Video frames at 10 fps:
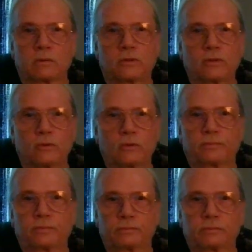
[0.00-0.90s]
to
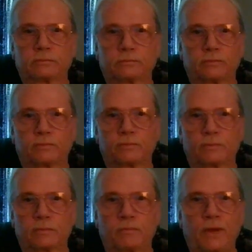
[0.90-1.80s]

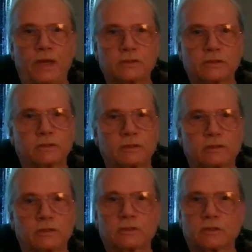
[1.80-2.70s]
basically
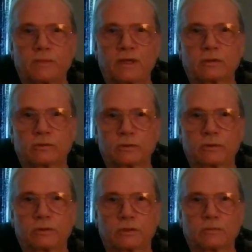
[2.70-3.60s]
just speak
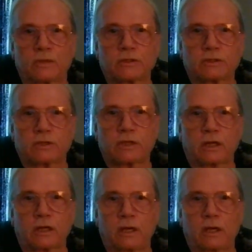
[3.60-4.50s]
truth as much as I
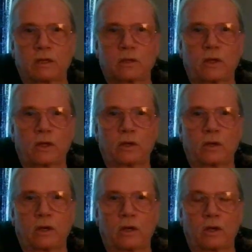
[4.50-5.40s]
can
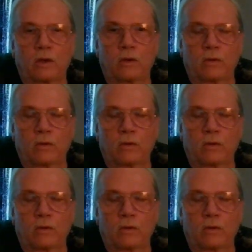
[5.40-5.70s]
and uh,